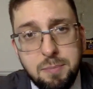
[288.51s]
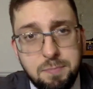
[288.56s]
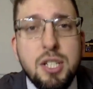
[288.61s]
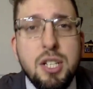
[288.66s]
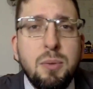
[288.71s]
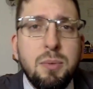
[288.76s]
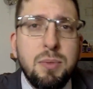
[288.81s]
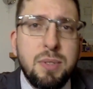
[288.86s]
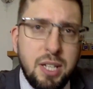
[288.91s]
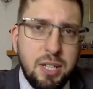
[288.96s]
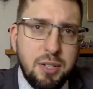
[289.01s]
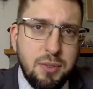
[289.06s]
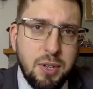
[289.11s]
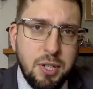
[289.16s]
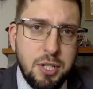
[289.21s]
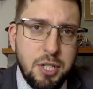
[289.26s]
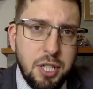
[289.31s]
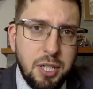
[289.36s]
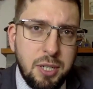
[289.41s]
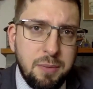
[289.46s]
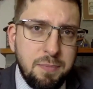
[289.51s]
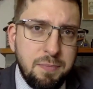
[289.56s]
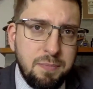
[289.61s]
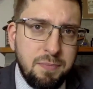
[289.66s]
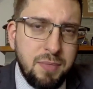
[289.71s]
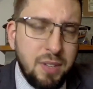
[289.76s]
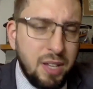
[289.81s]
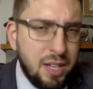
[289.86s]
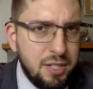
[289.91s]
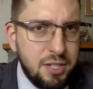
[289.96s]
So thanks for watching
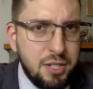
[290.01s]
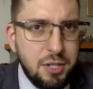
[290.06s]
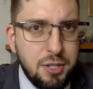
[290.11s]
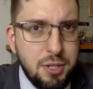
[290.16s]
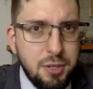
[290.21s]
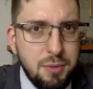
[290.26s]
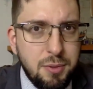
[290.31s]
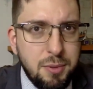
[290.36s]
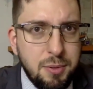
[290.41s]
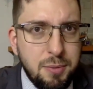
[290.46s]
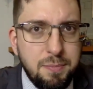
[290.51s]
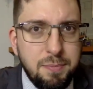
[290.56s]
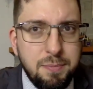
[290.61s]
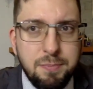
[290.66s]
and see you soon.